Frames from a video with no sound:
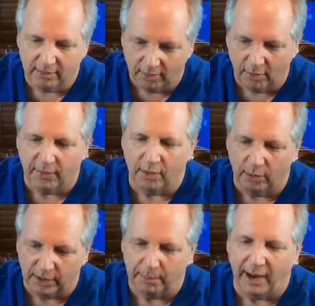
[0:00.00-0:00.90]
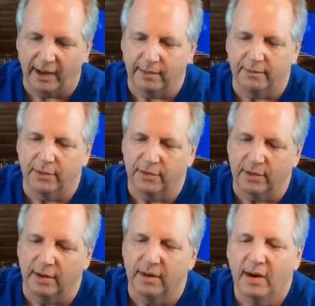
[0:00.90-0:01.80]
Over the holding pattern for
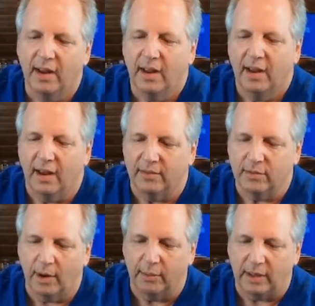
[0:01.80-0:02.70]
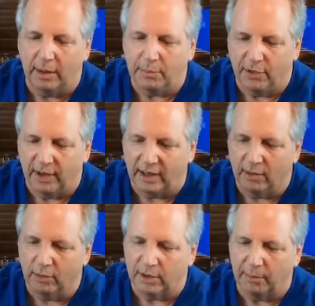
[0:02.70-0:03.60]
sure. And so I would keep turning in the
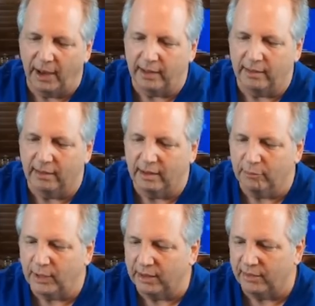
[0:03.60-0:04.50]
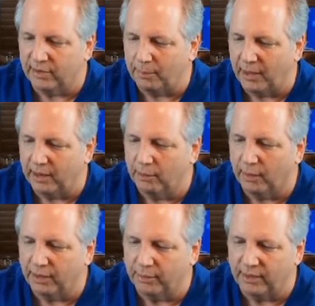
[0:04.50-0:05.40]
holding pattern, re-intercept that
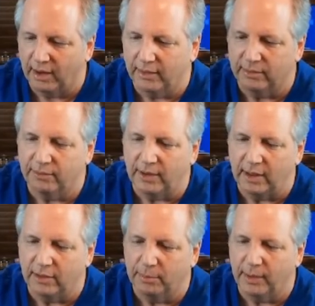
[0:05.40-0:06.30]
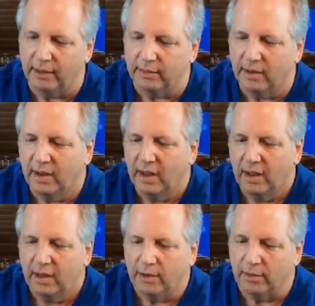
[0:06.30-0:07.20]
airway 3,000 feet eastbound.
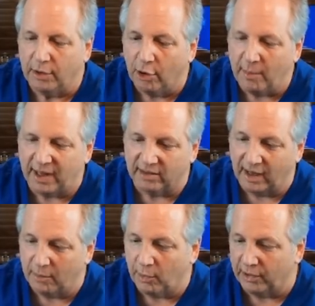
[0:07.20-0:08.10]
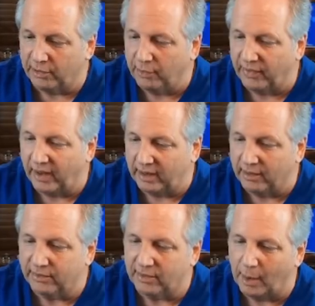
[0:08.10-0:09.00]
You're in no man's land while you're doing that
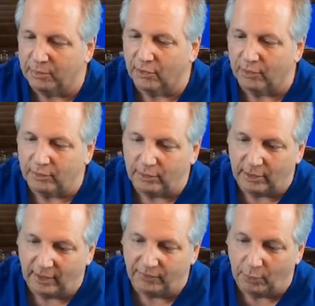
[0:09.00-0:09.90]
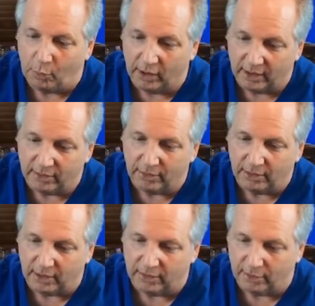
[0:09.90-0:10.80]
intercept. So if you wanted to, you
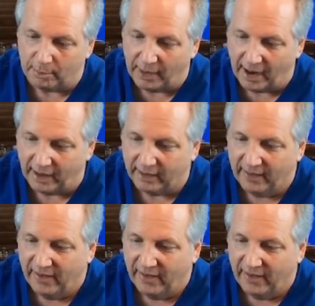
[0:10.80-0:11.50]
could turn back,